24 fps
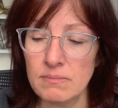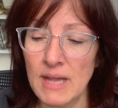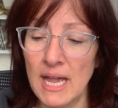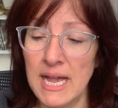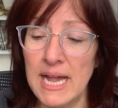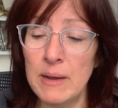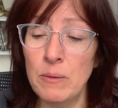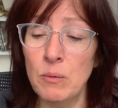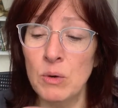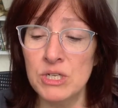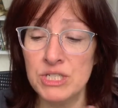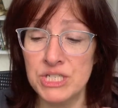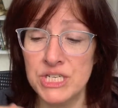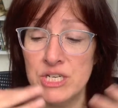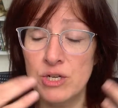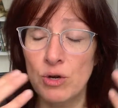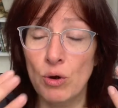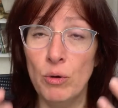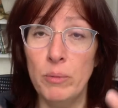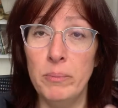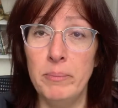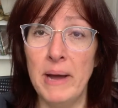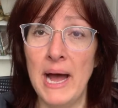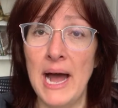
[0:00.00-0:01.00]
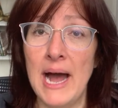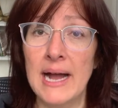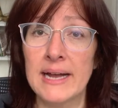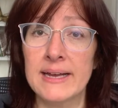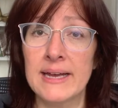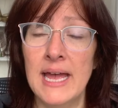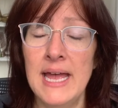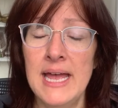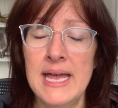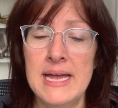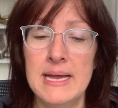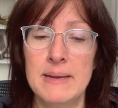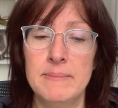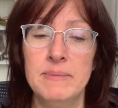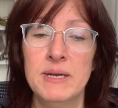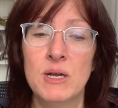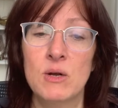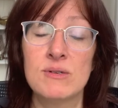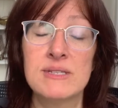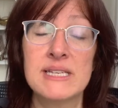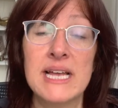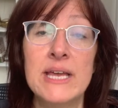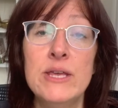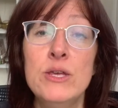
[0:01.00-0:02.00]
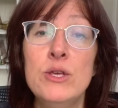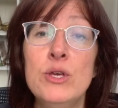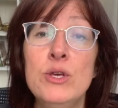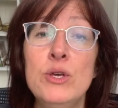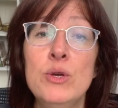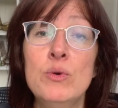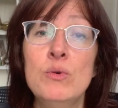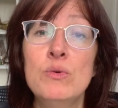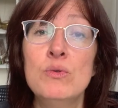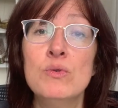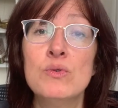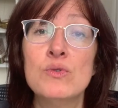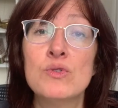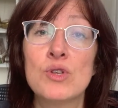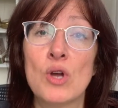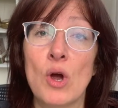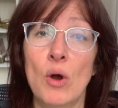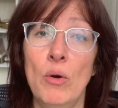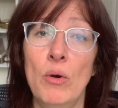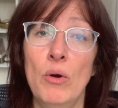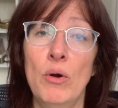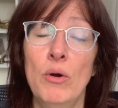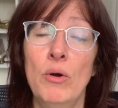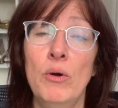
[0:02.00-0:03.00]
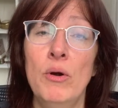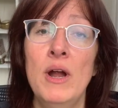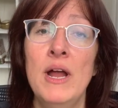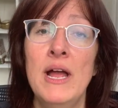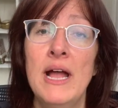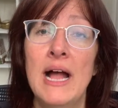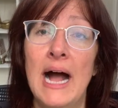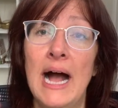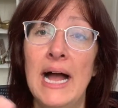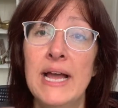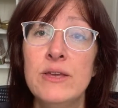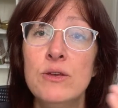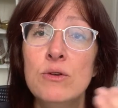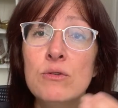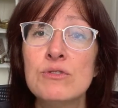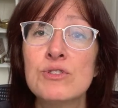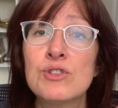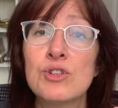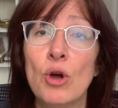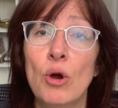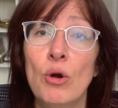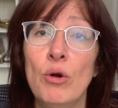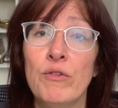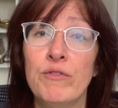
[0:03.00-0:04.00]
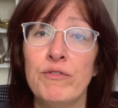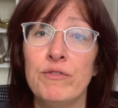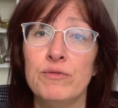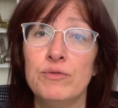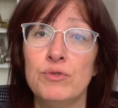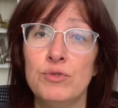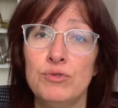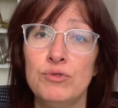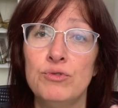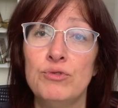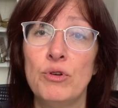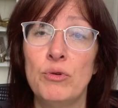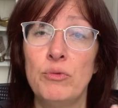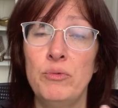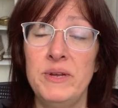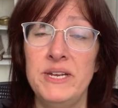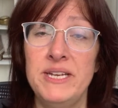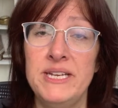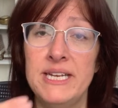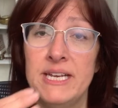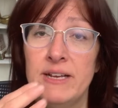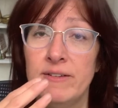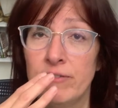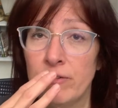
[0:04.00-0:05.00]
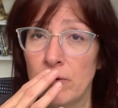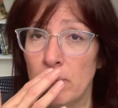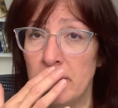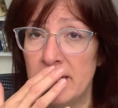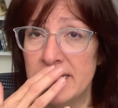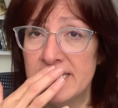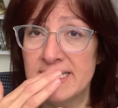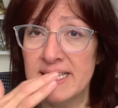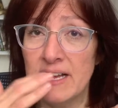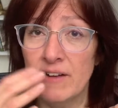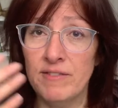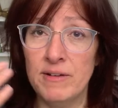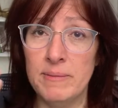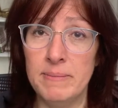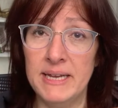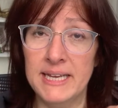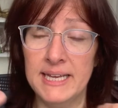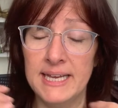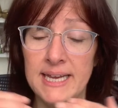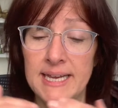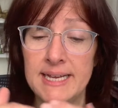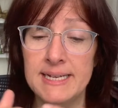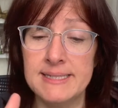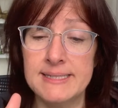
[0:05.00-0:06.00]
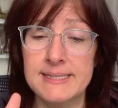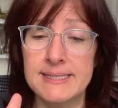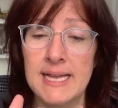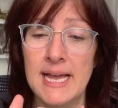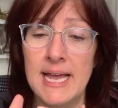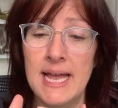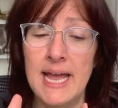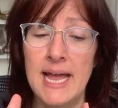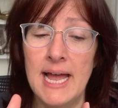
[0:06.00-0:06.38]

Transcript: I wanted her back because I use her, I used her to do the reading for myself and my kids.